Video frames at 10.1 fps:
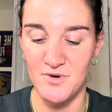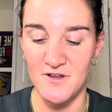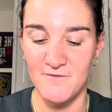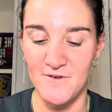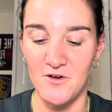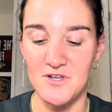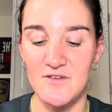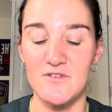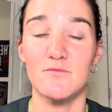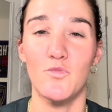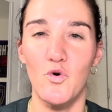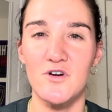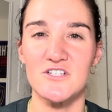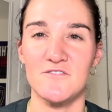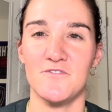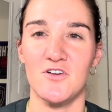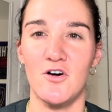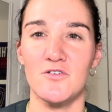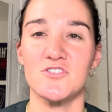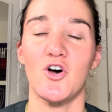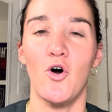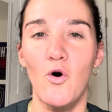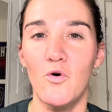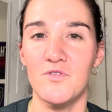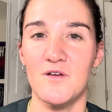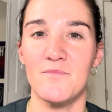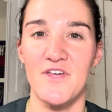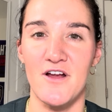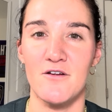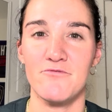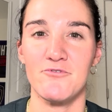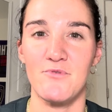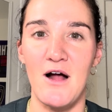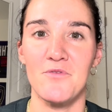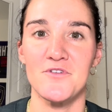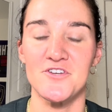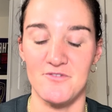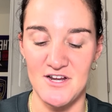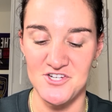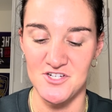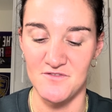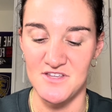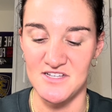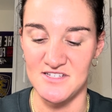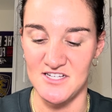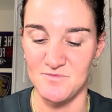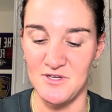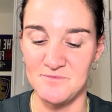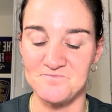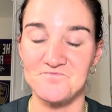but it felt even more difficult to hold them there throughout the duration of the assessment.